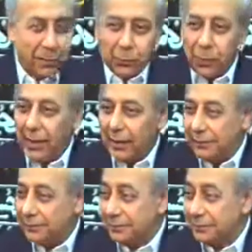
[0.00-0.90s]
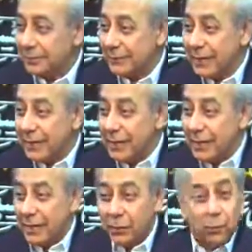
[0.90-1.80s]
Well,
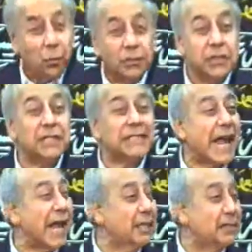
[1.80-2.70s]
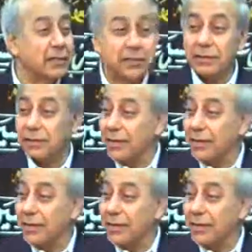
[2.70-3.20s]
what He says